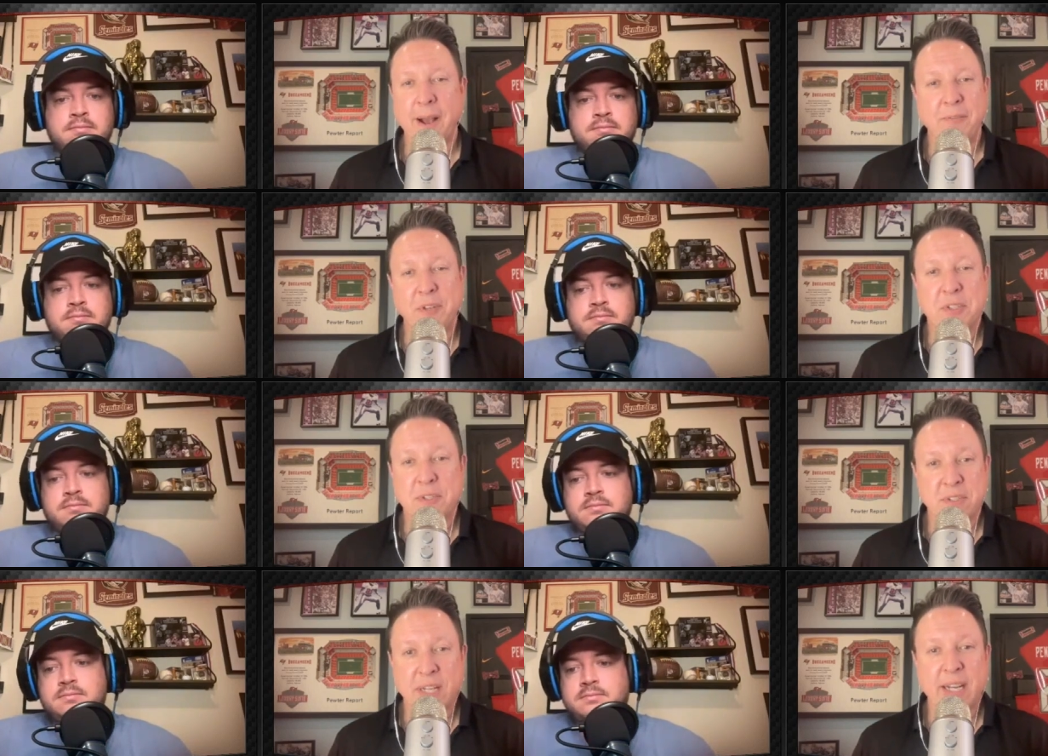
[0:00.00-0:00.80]
Speaker 1: I've
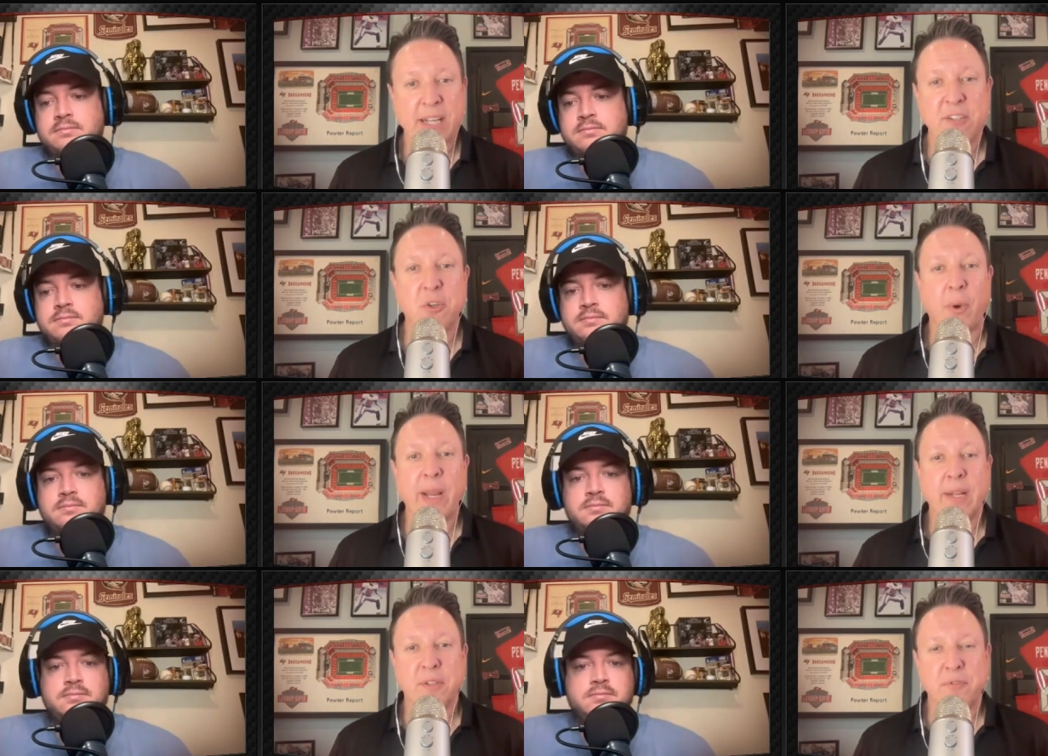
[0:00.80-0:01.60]
just seen his
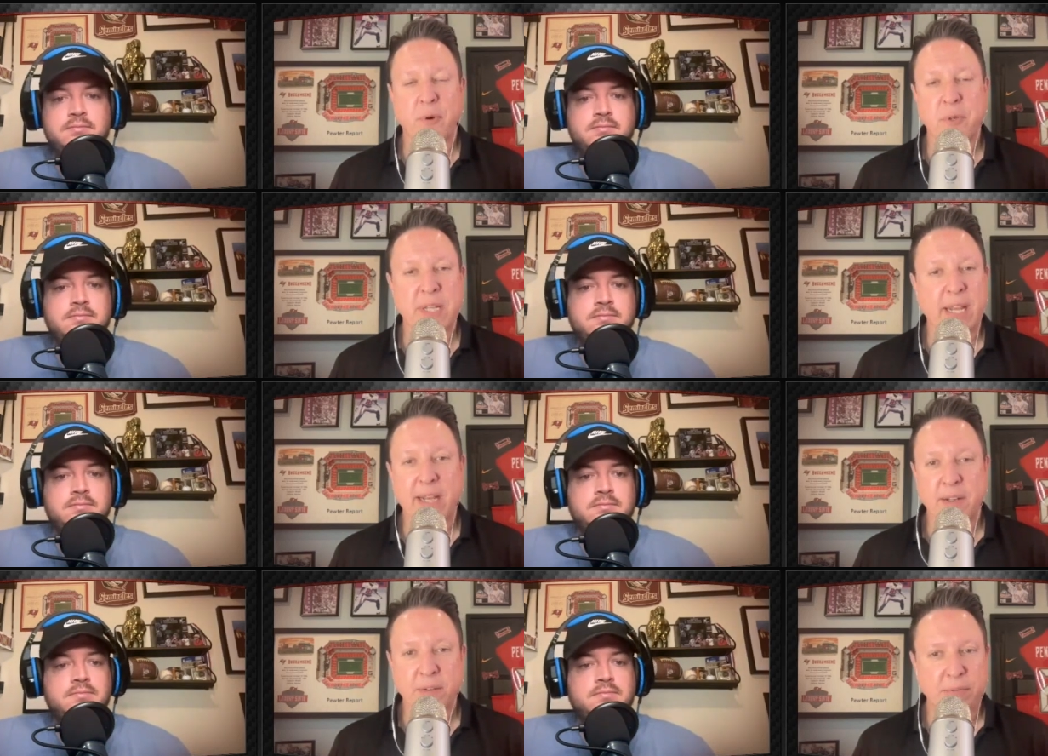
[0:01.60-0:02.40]
greatness
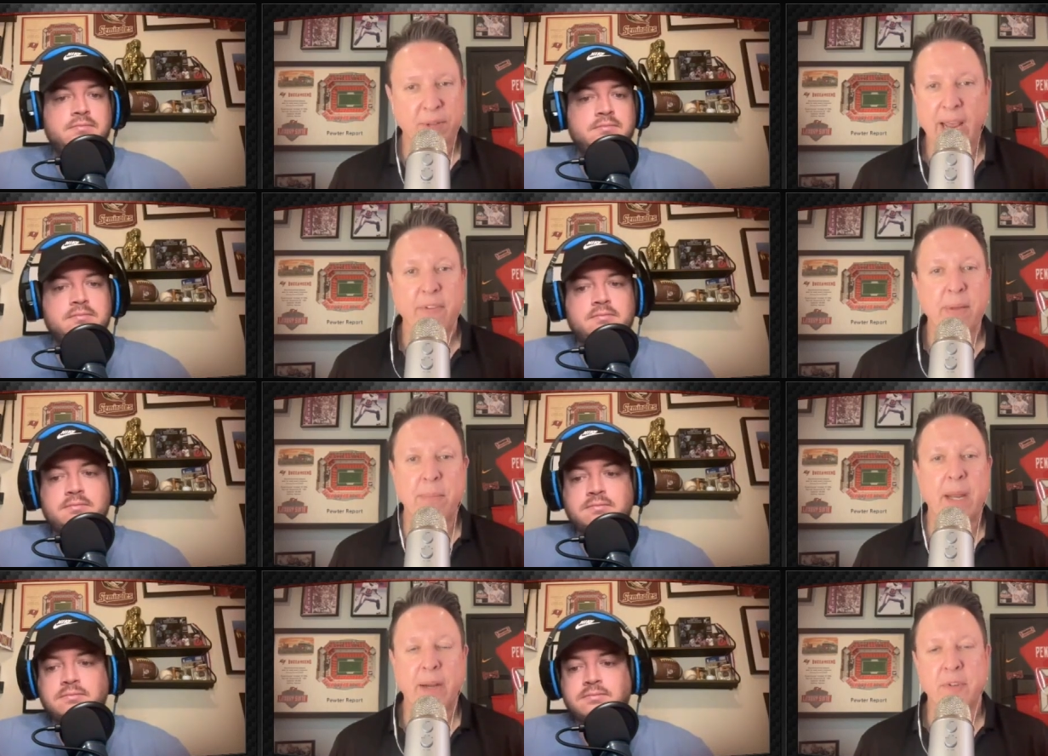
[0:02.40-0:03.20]
firsthand every
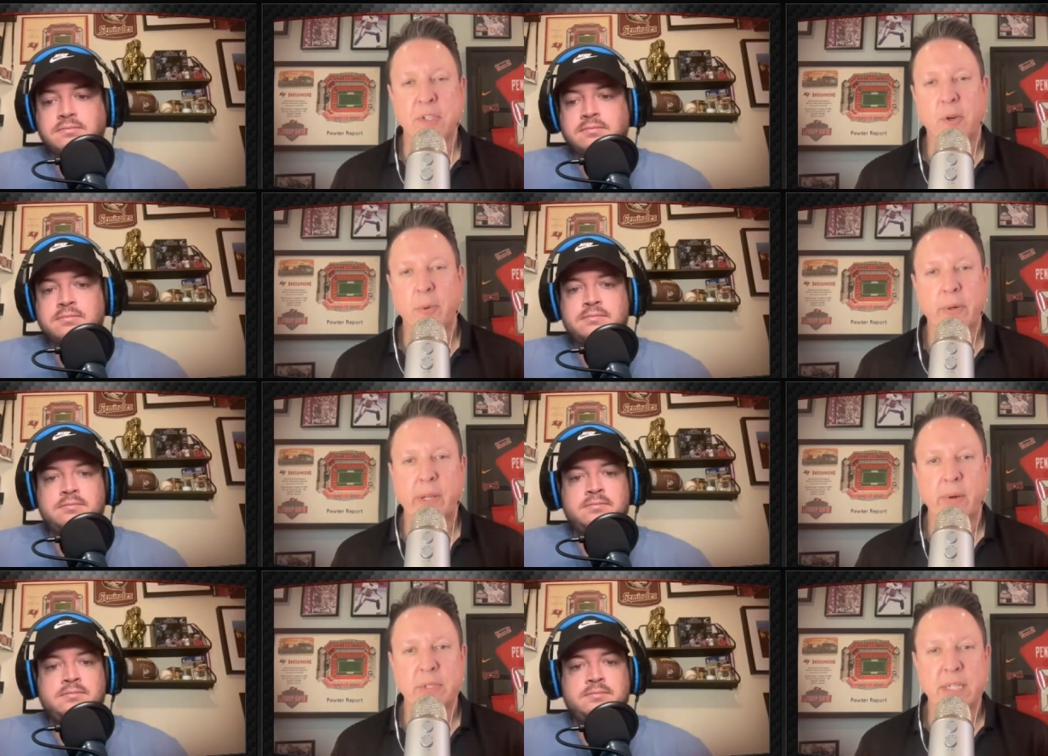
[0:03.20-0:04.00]
minute of his career
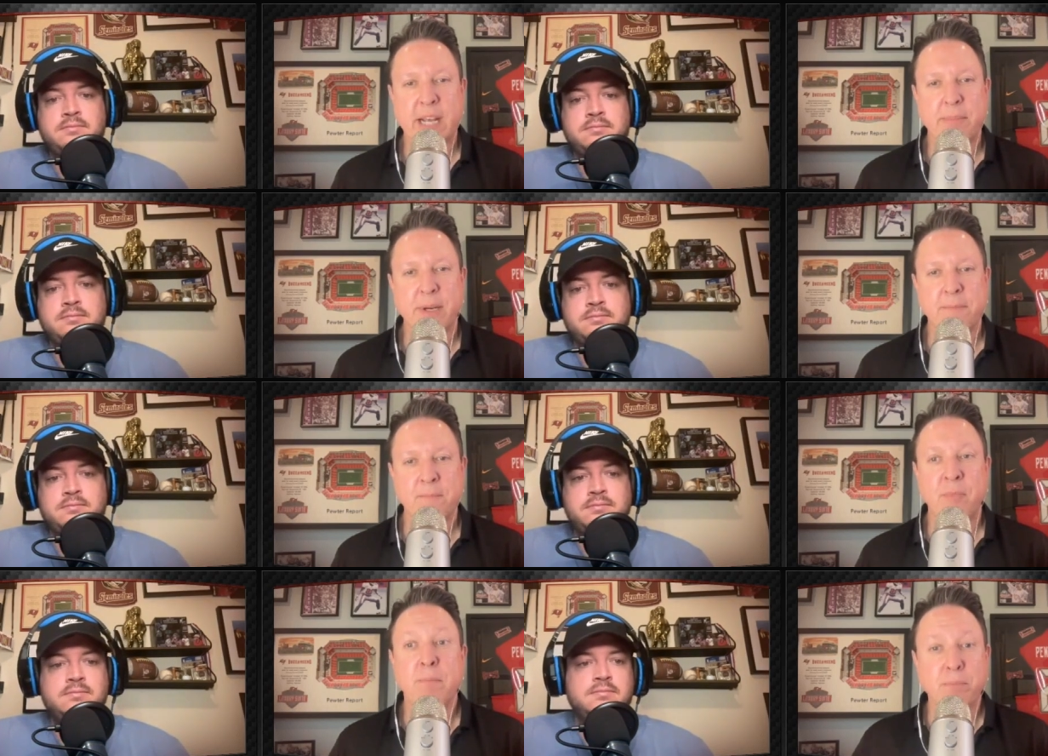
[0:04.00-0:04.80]
here in Tampa.
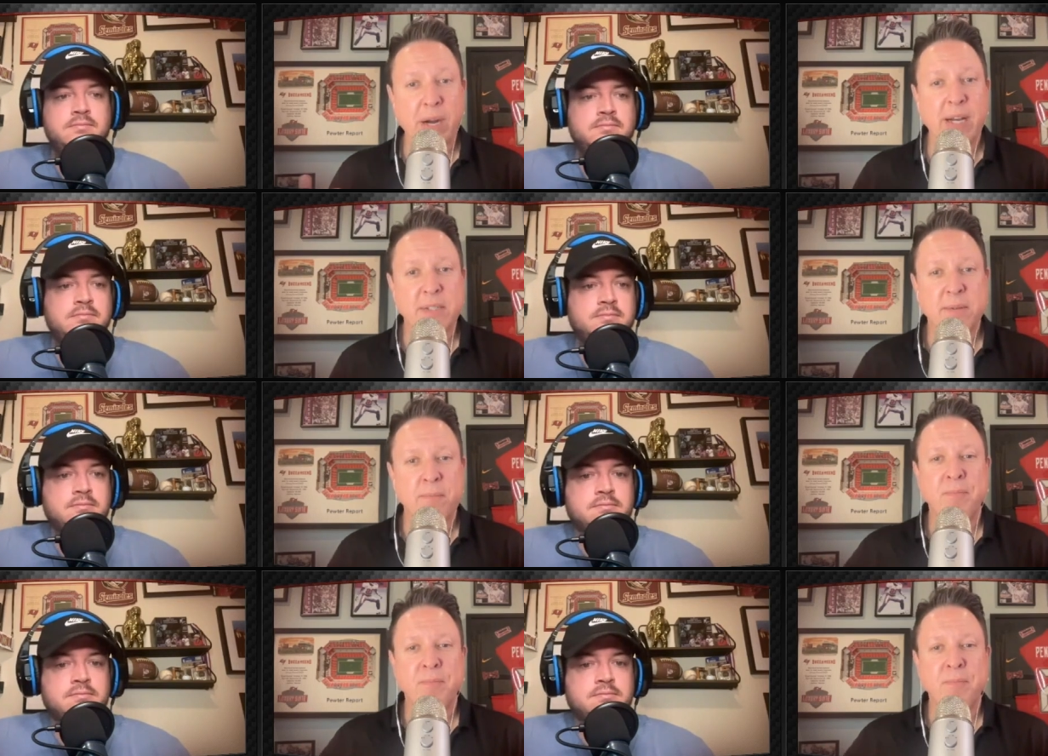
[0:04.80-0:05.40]
But